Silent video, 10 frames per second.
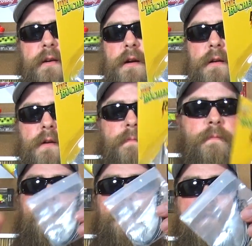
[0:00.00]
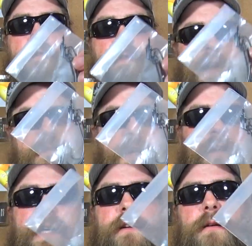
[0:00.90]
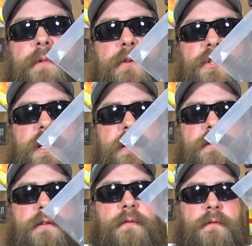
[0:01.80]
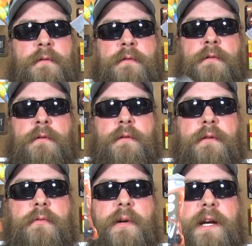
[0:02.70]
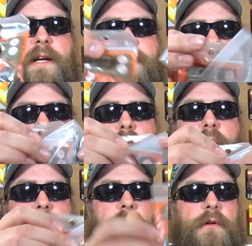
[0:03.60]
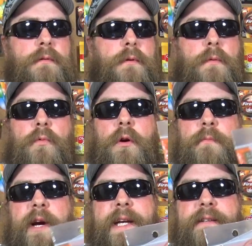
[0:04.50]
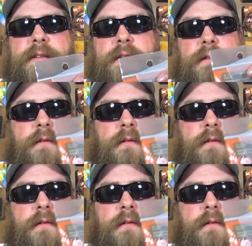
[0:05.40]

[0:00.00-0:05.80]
color, 5/0 EWGs, 3/8 worm hook worm weights,